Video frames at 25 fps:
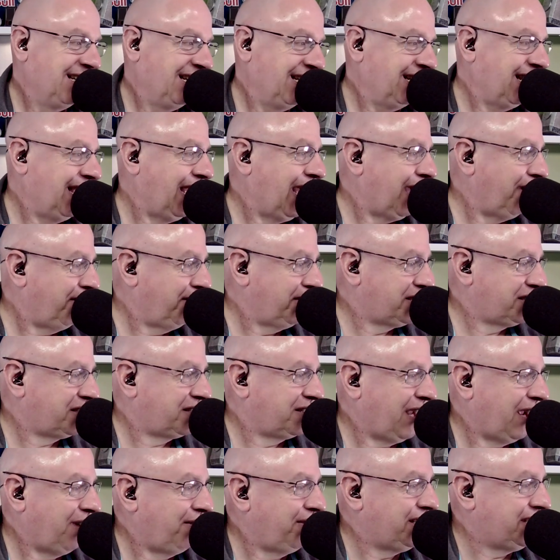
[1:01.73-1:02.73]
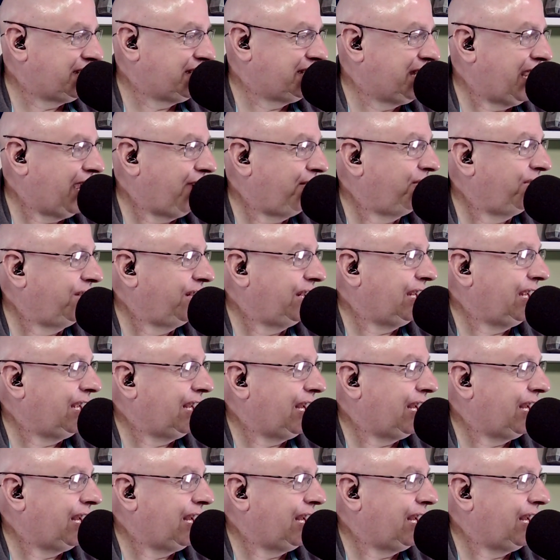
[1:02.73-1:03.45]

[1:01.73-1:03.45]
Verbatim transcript: Yeah, I was. I was definitely.